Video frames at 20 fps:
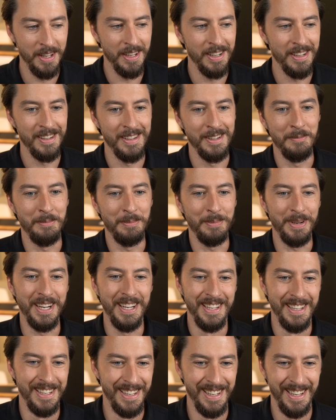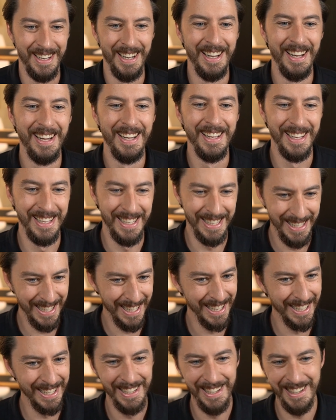They'd love him. He's
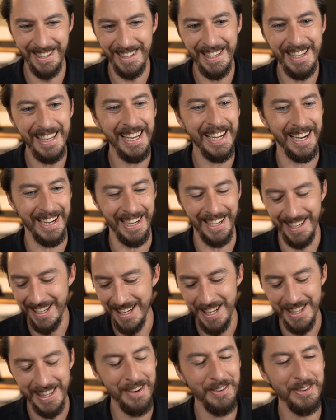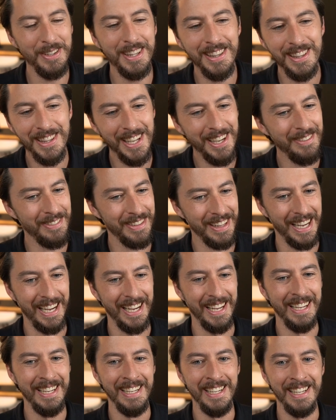hilarious. Yeah, they would love that.
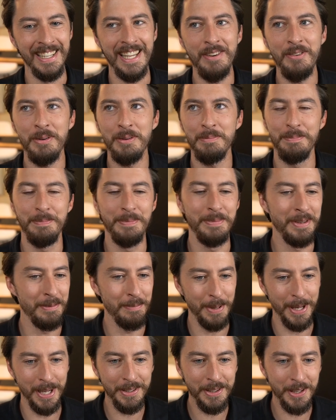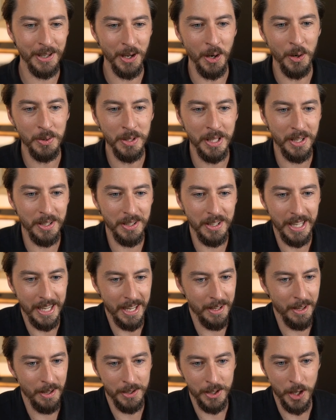They would build their own little
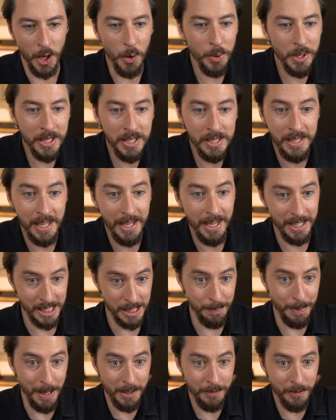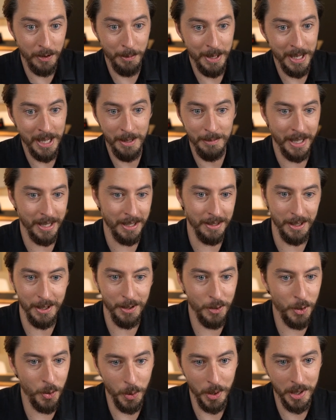like tokens they expect from him, like little
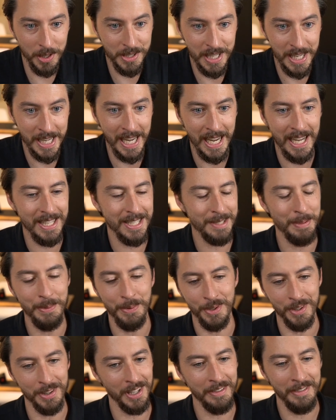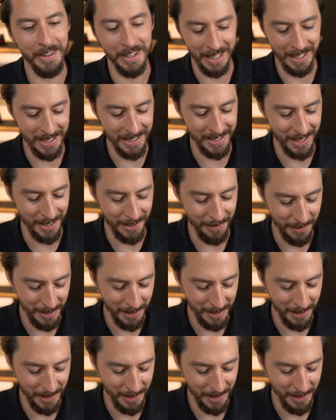quirks he has. People love that kind of stuff.